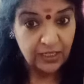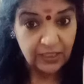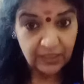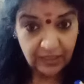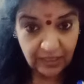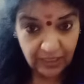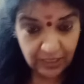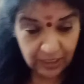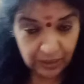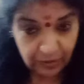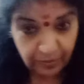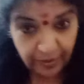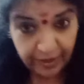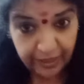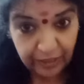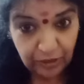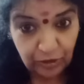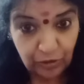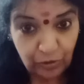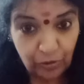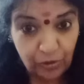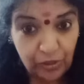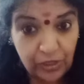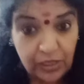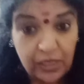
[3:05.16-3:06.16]
That is why I
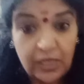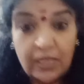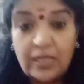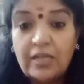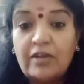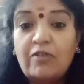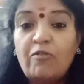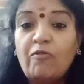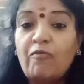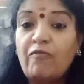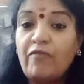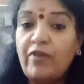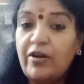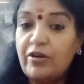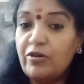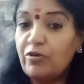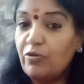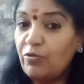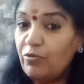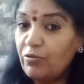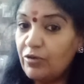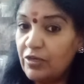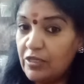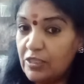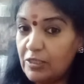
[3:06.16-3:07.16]
told one
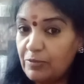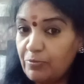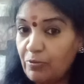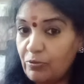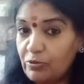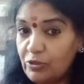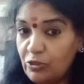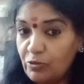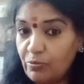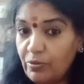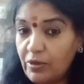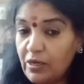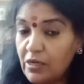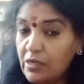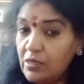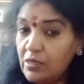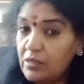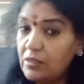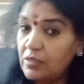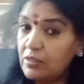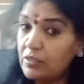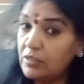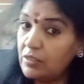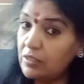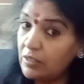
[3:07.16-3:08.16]
root is possible,
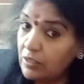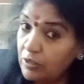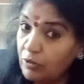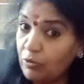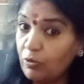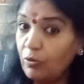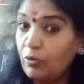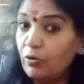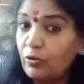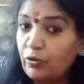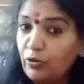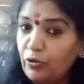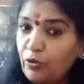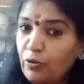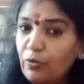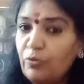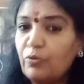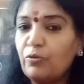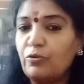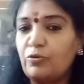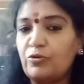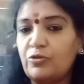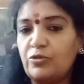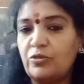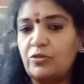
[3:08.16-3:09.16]
0, no
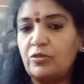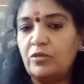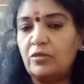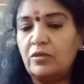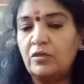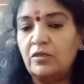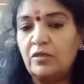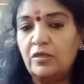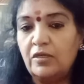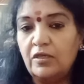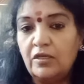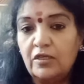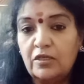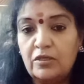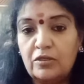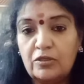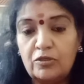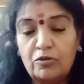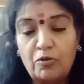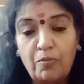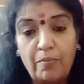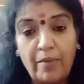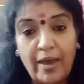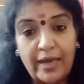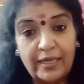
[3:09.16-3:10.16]
roots.
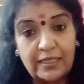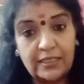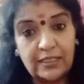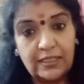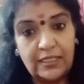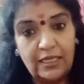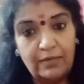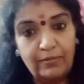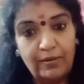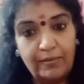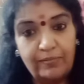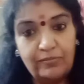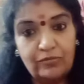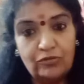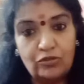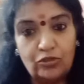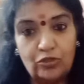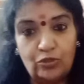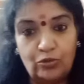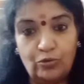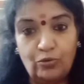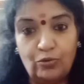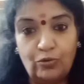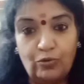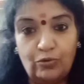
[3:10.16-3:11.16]
So maximum
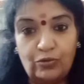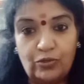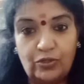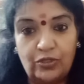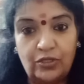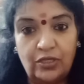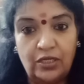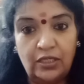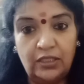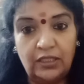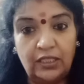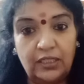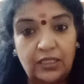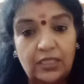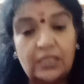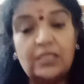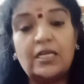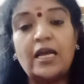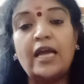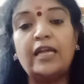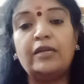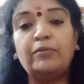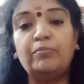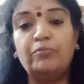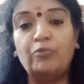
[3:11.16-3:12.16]
2 roots, that is
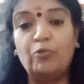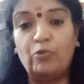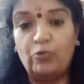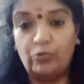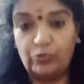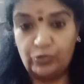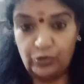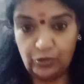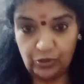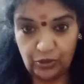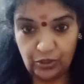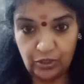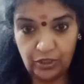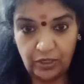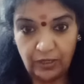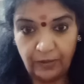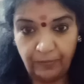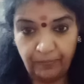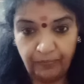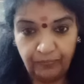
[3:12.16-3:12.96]
at most.